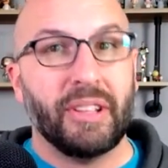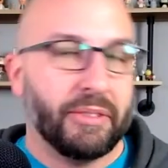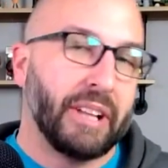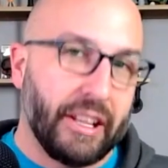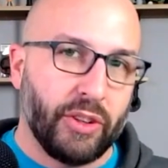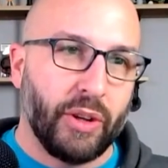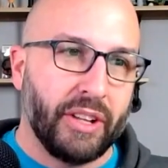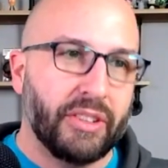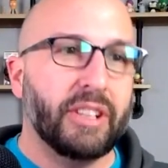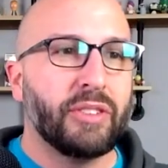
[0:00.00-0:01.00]
It was against
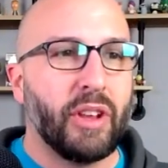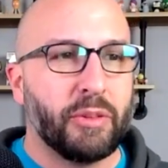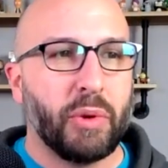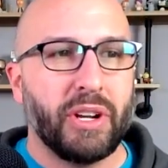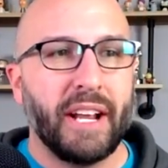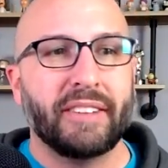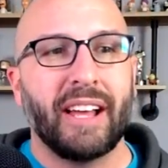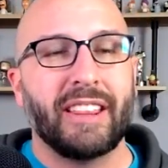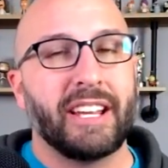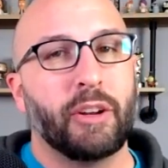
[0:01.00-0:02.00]
OKC, so that's pretty nice.
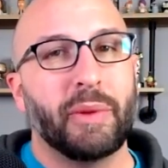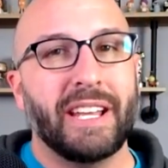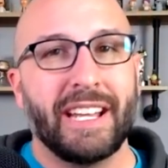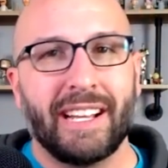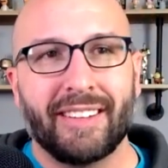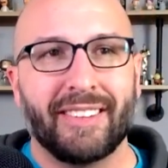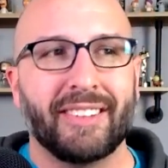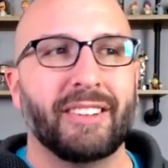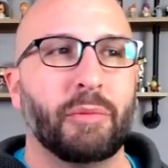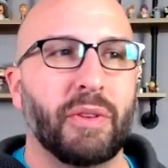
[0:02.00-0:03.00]
I think it'll be
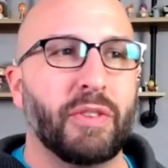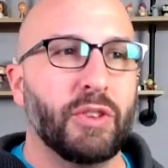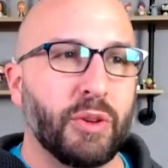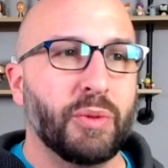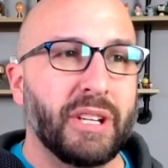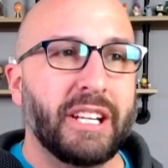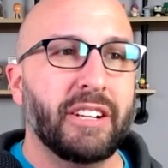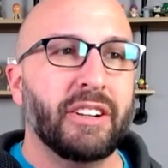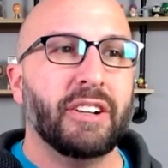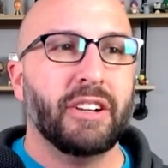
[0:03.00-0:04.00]
inconsistent, but if you do
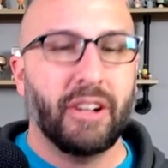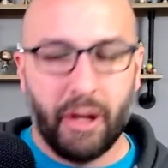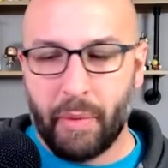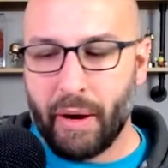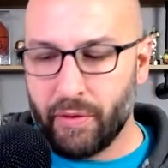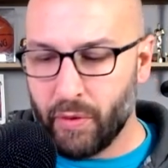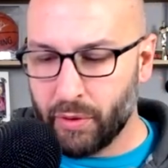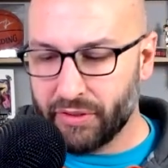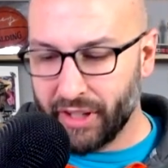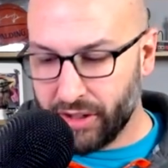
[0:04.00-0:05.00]
need a power
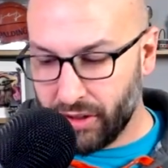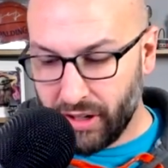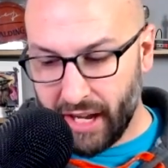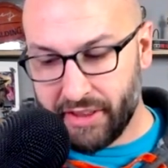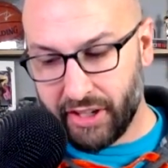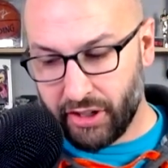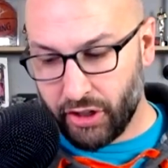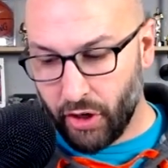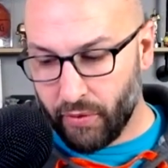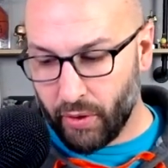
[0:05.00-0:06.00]
forward center, I think you
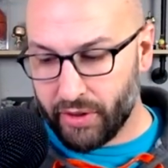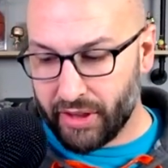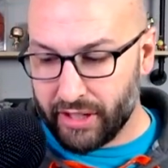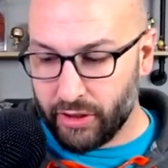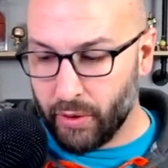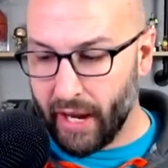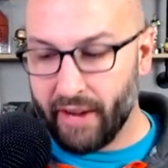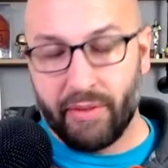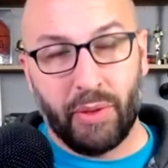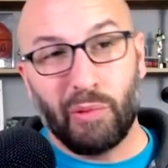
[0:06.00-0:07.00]
can go for it. They do
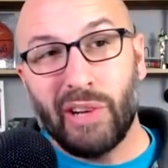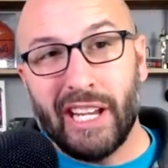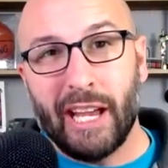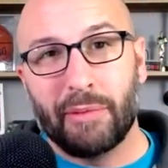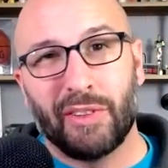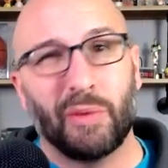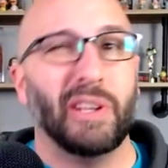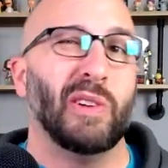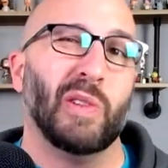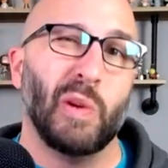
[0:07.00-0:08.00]
have three games this
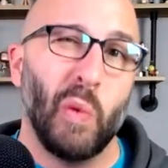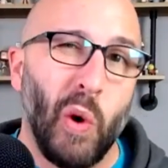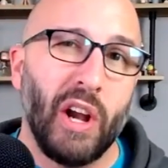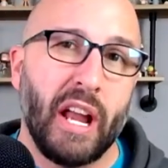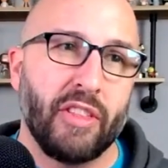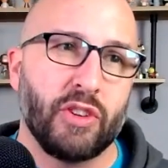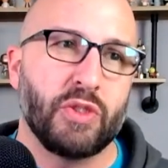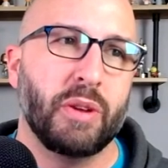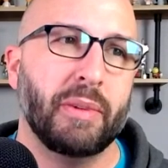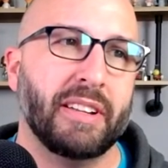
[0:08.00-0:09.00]
week, only one on the
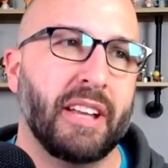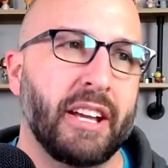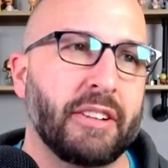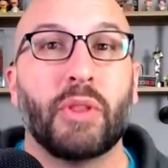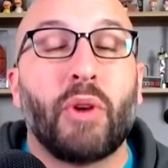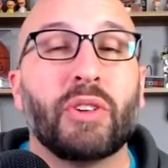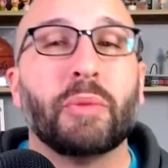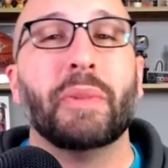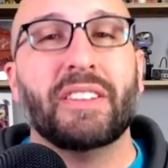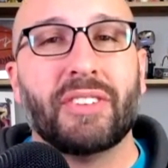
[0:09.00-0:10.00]
streaming day. But there are
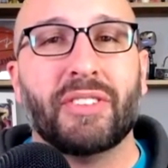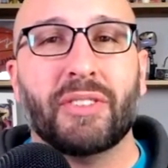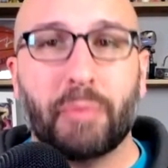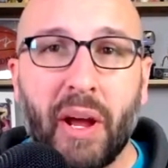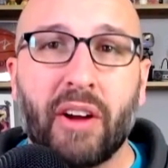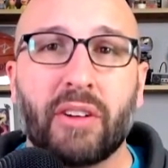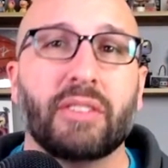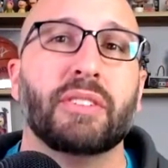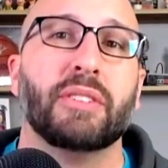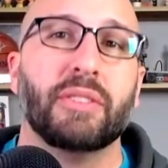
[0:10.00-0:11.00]
some minutes to spare
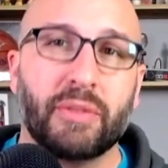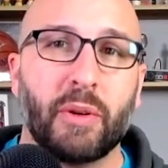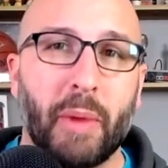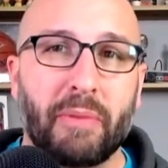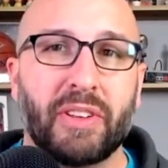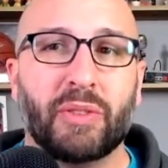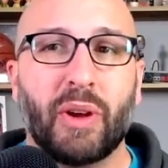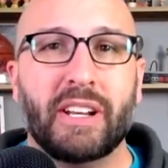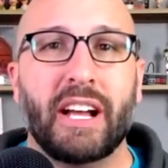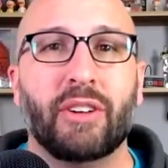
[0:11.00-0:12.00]
for Memphis
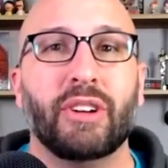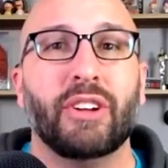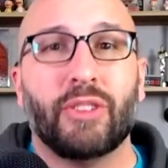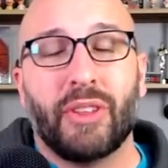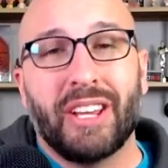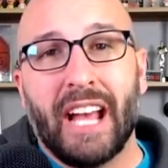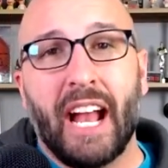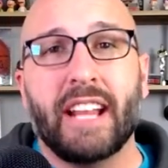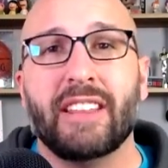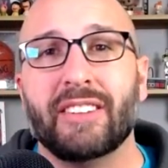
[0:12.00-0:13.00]
right now. So I think
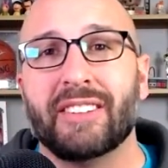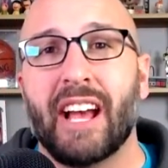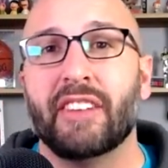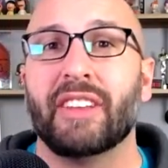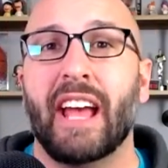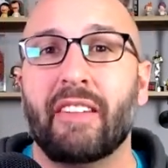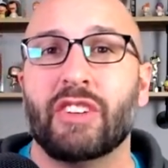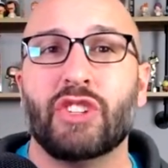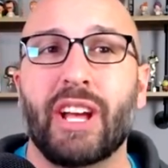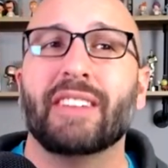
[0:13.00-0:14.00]
any of these guys have
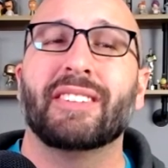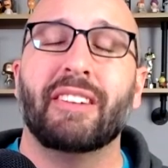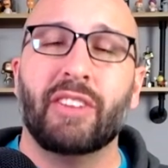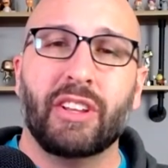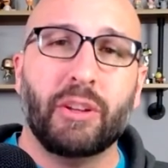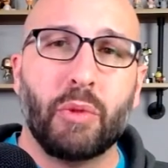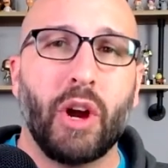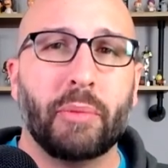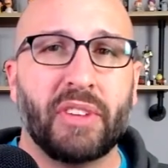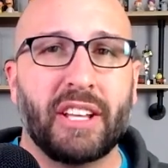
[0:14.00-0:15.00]
a chance to give you a little
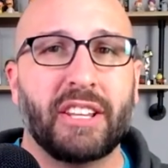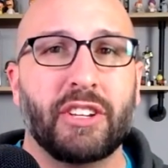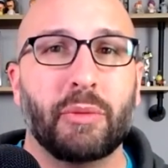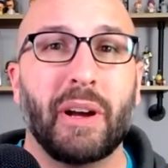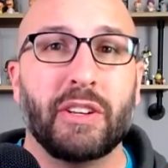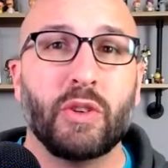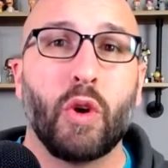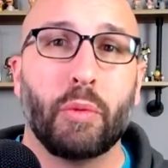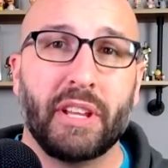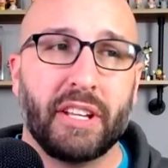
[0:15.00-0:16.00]
more upside than you might
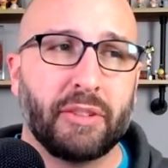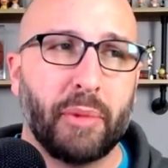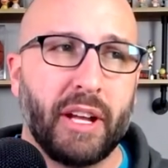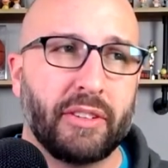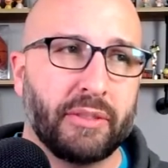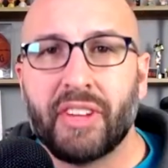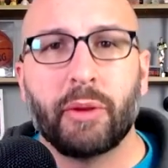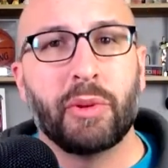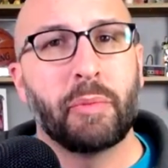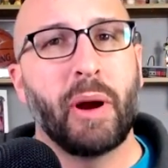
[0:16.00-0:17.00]
normally expect.
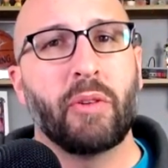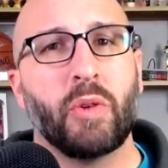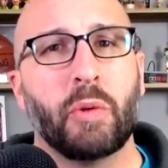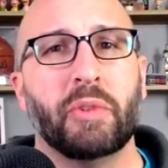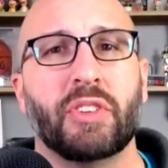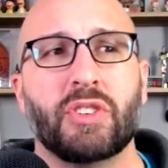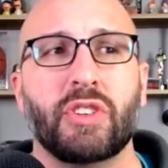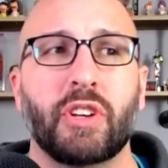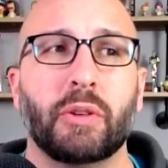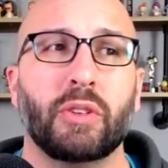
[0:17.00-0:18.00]
Sticking with the power forward
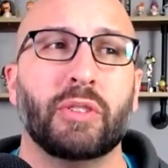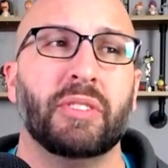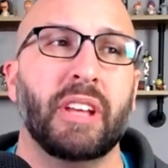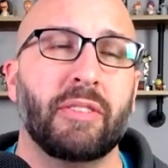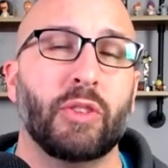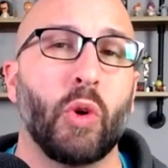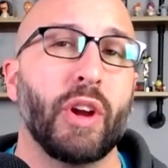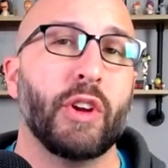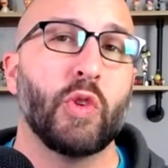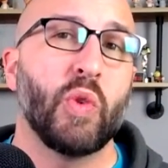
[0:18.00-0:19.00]
position, you could give
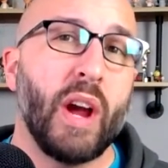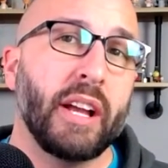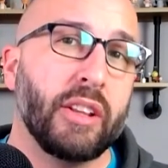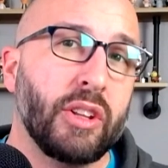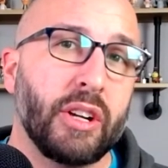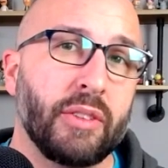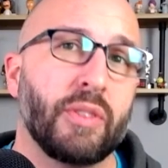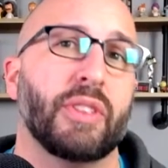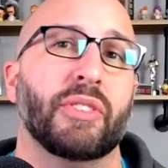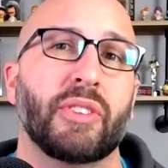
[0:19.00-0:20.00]
Torrey Craig a look
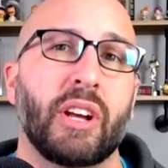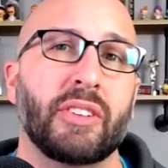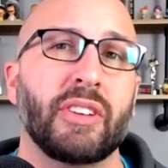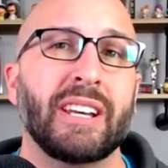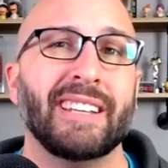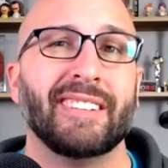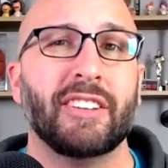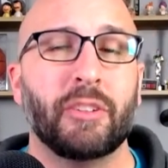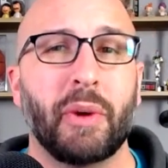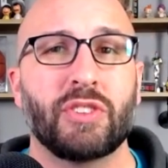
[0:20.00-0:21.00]
for the Suns. He's
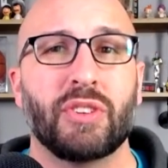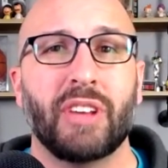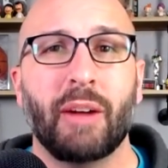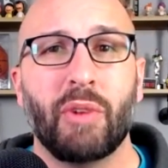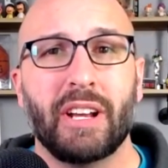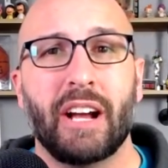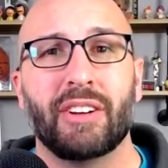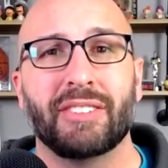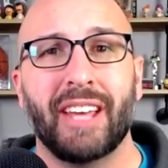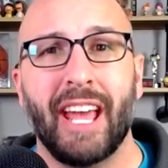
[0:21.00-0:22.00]
getting some extra time right now
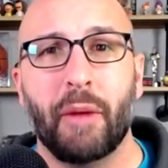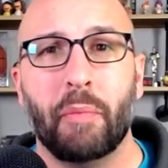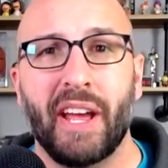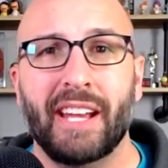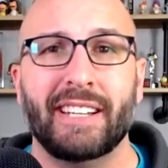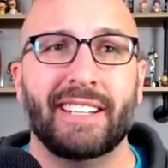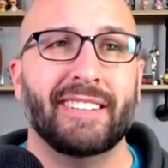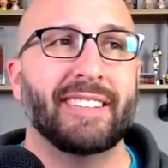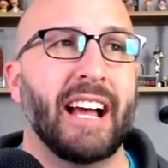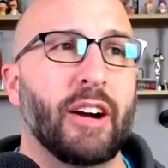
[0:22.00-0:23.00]
because Cam Payne
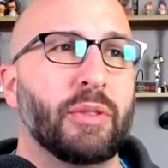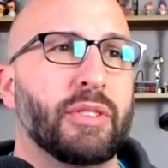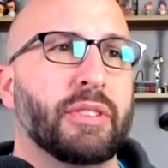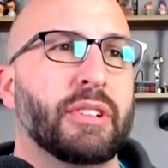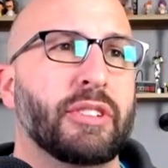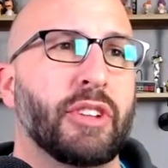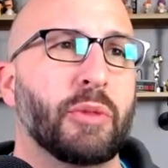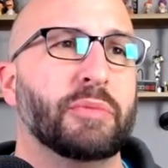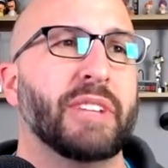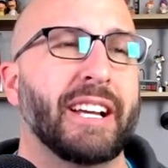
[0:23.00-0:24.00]
is out.
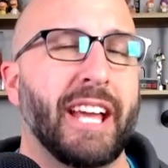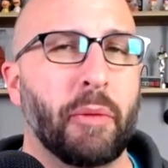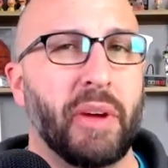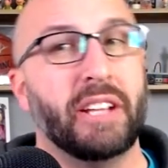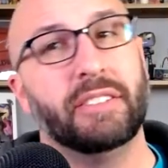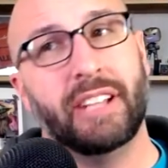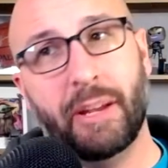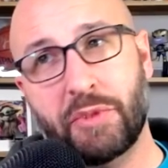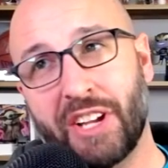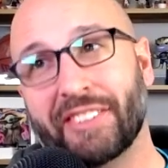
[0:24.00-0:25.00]
Nope, not Cam Payne.
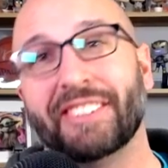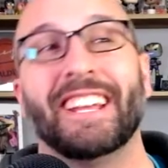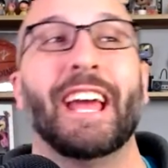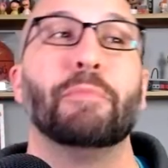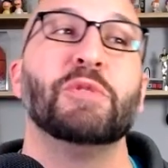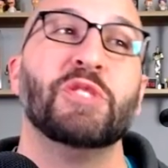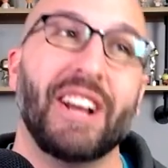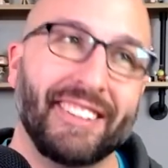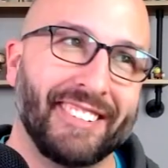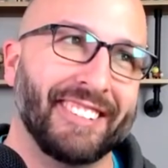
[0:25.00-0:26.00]
Cam Johnson. Cam
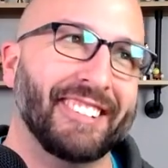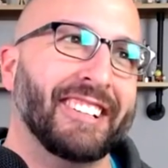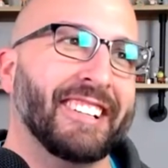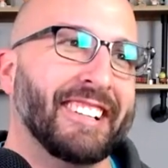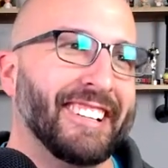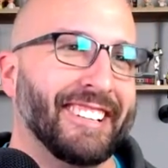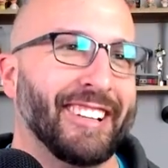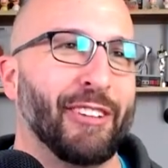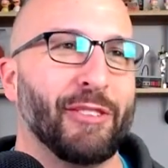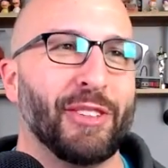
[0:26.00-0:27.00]
Johnson is
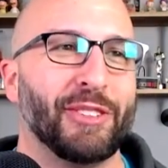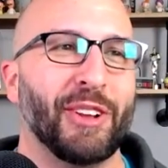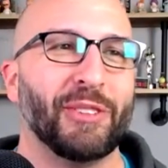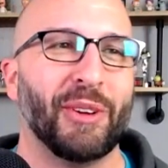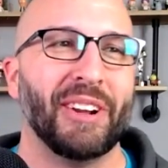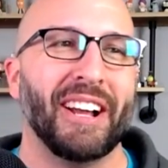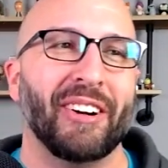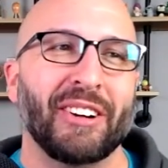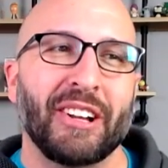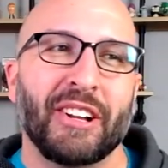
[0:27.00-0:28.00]
out for the Suns right now.